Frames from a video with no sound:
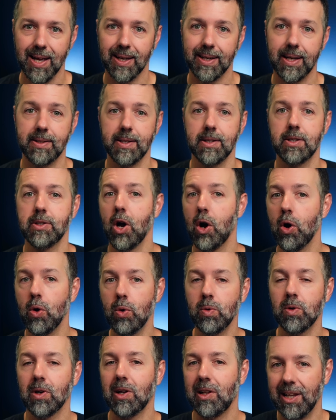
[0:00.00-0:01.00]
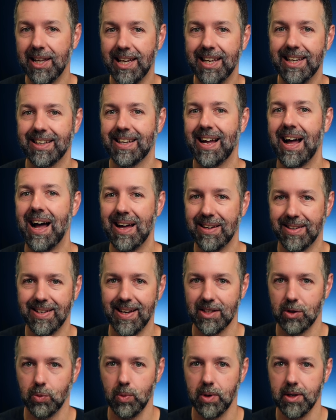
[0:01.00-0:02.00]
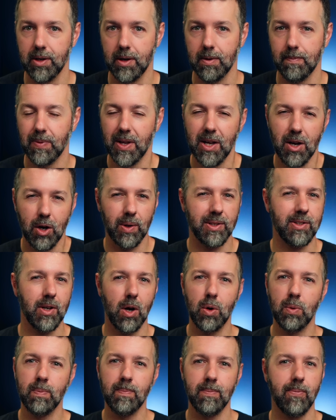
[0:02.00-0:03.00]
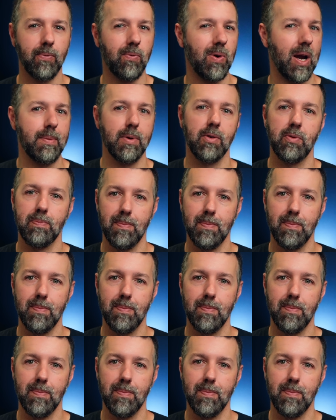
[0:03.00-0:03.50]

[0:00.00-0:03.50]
gets its own clean context window, or its own frame